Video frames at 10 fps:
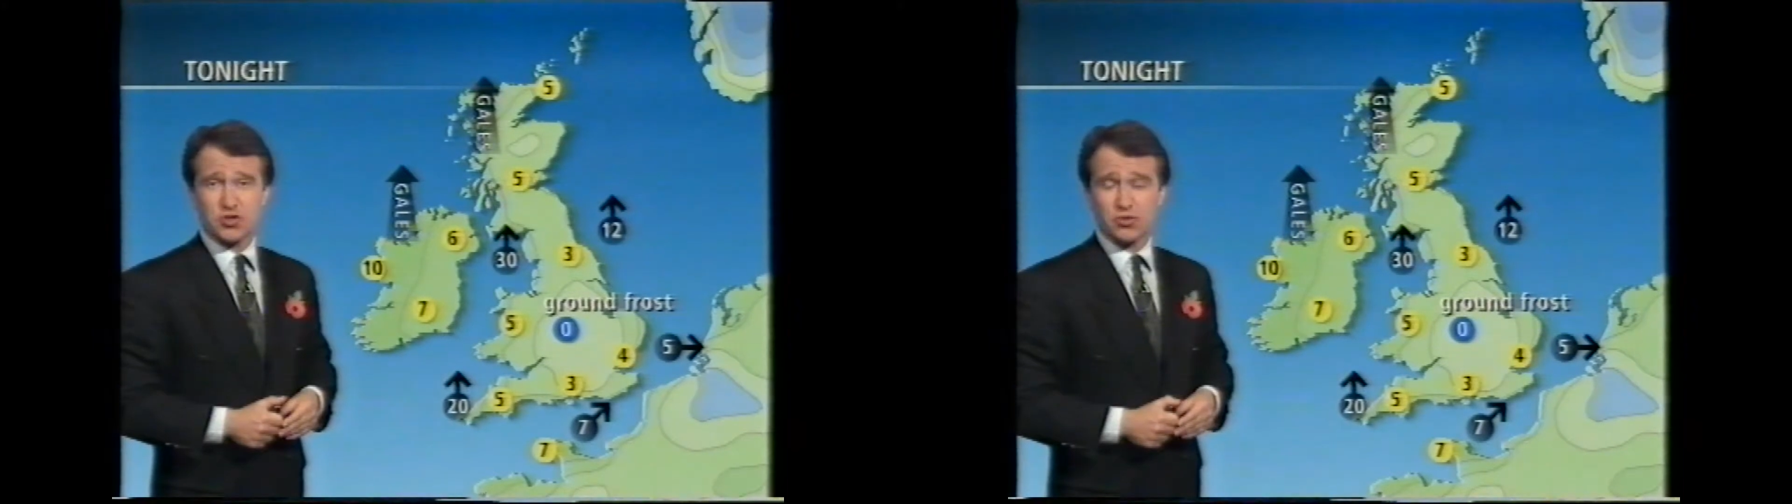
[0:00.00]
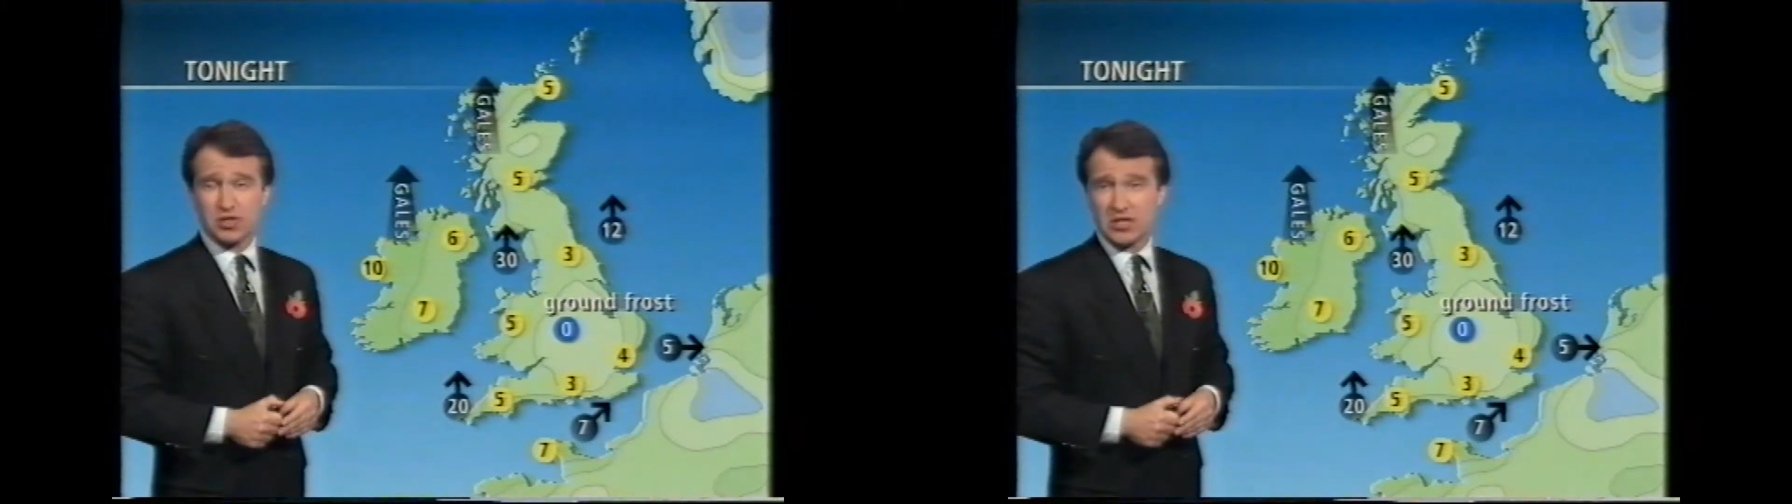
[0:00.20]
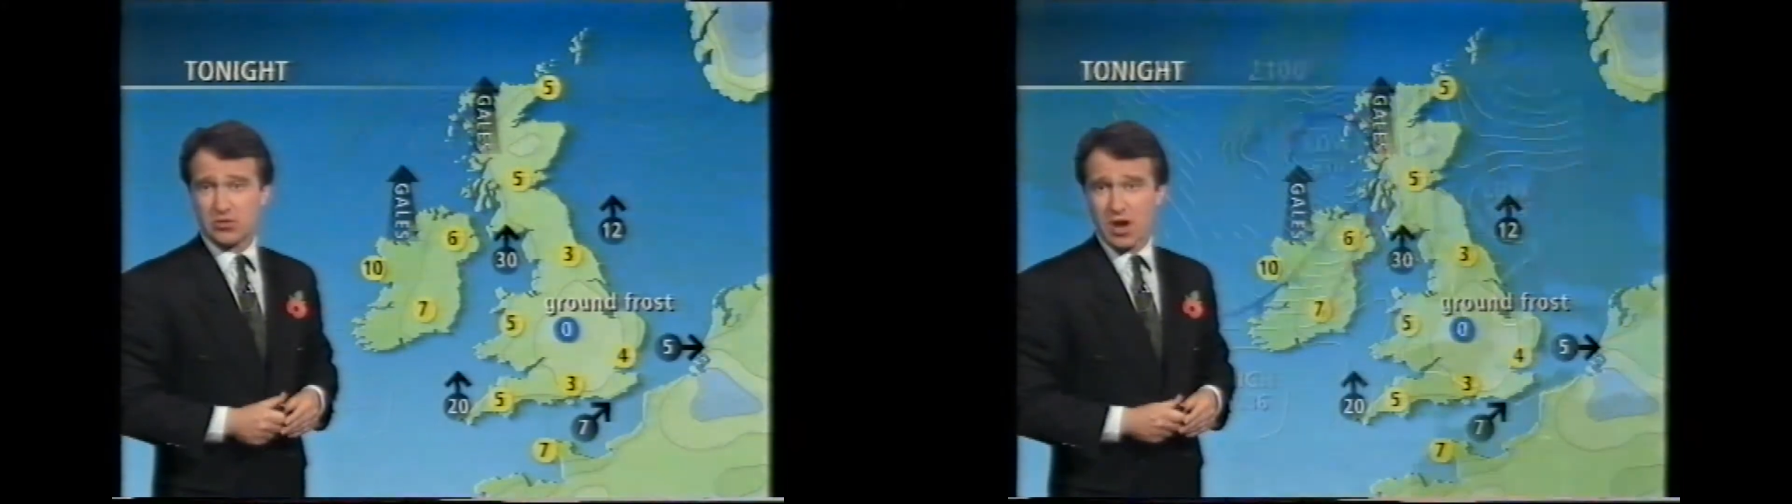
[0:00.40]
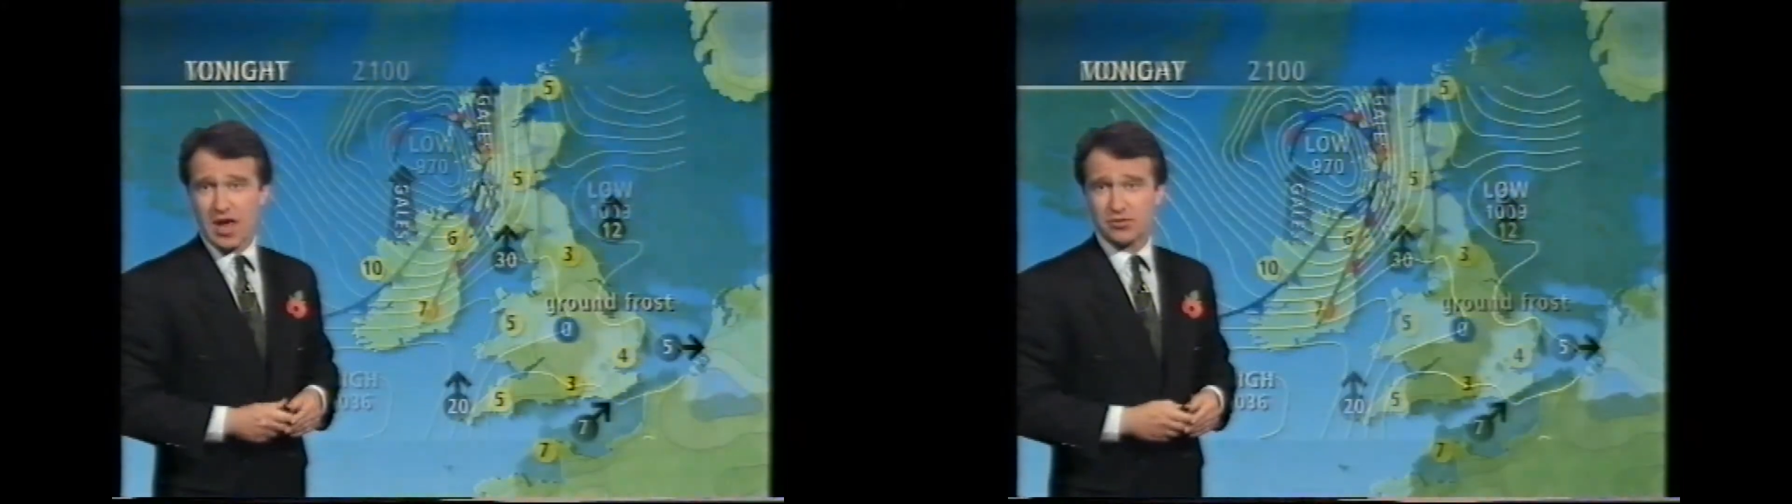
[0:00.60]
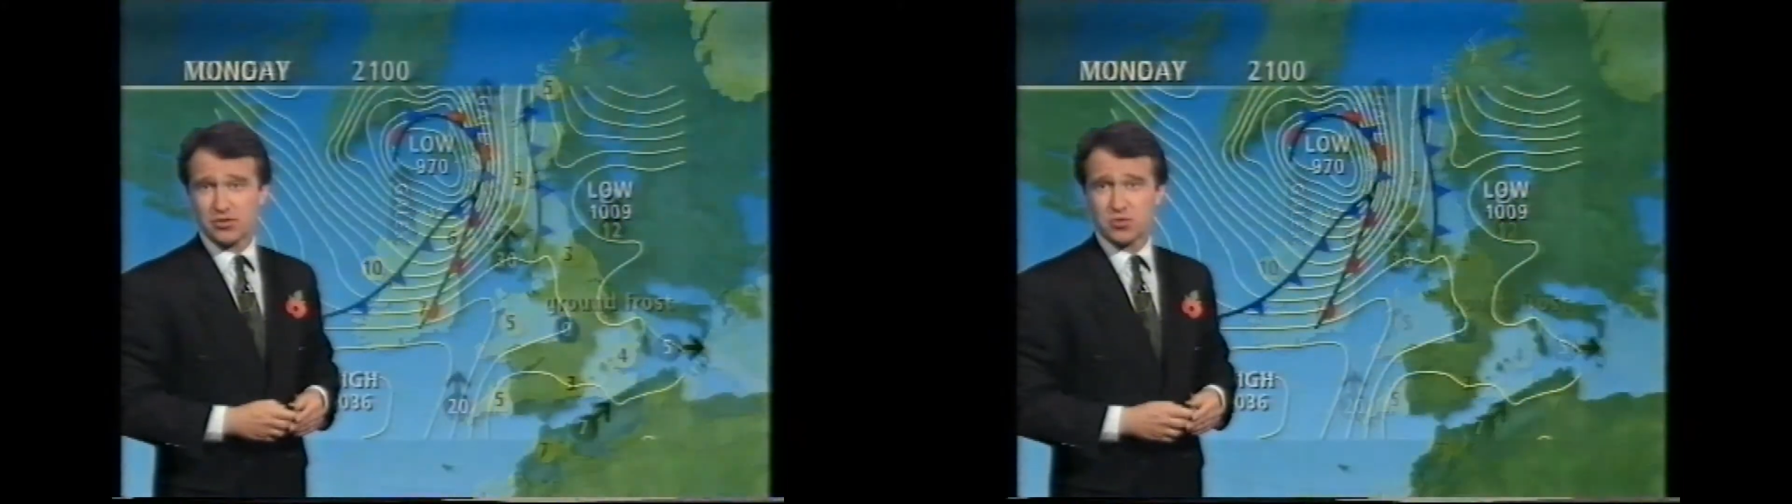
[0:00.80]
on the
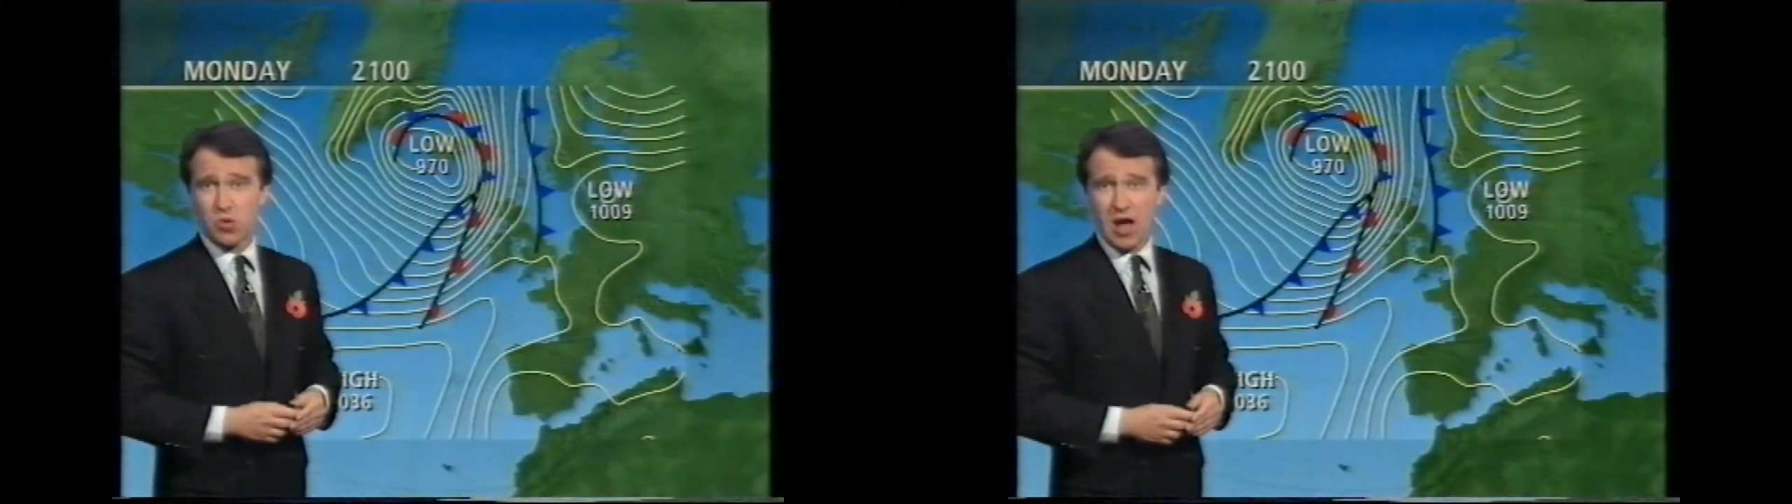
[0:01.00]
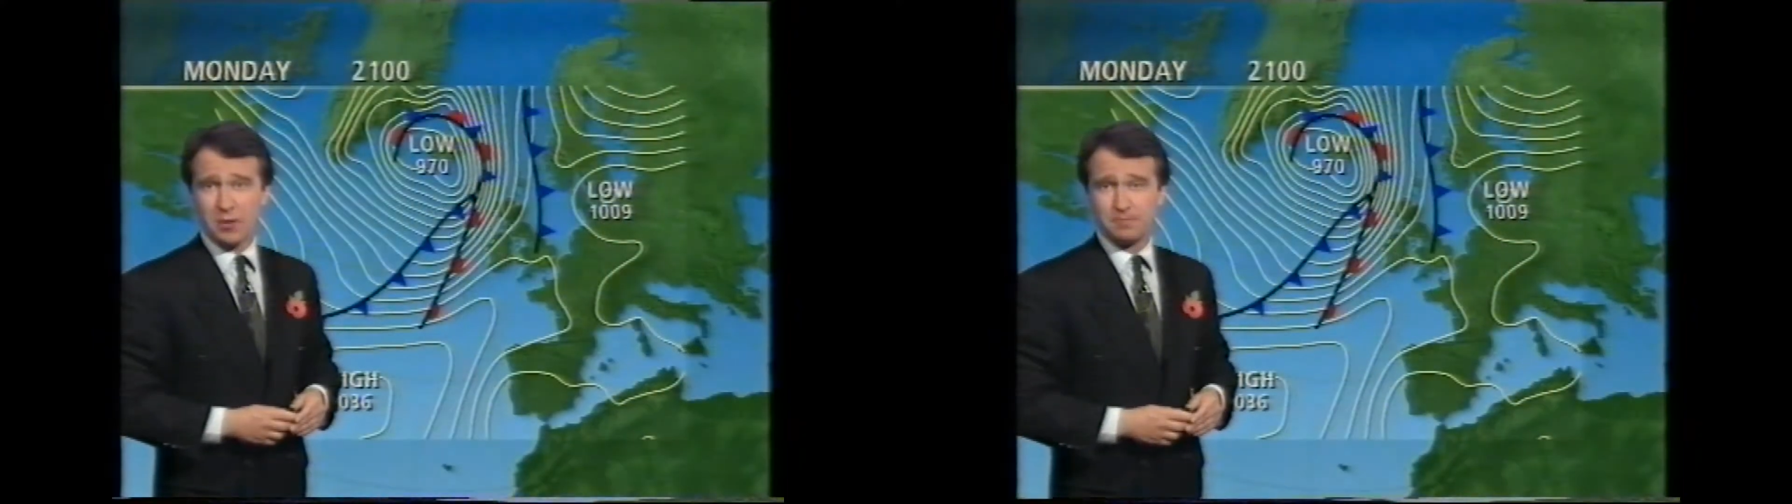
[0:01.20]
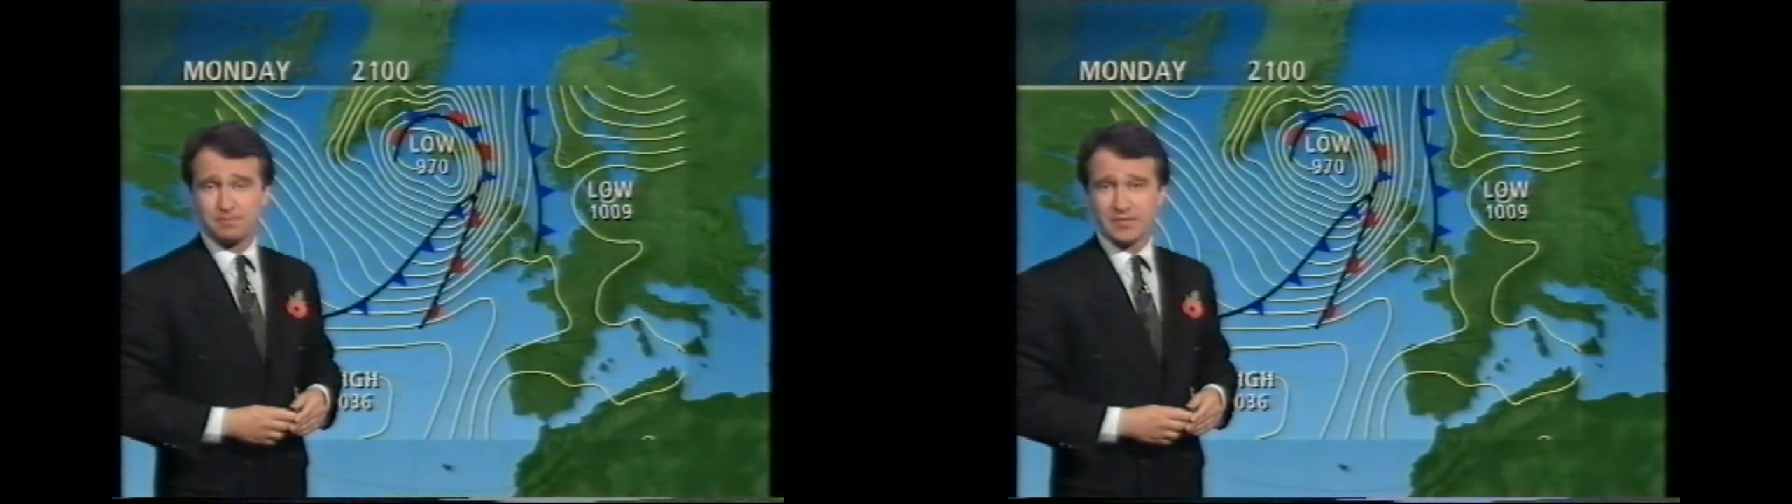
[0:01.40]
ground as well.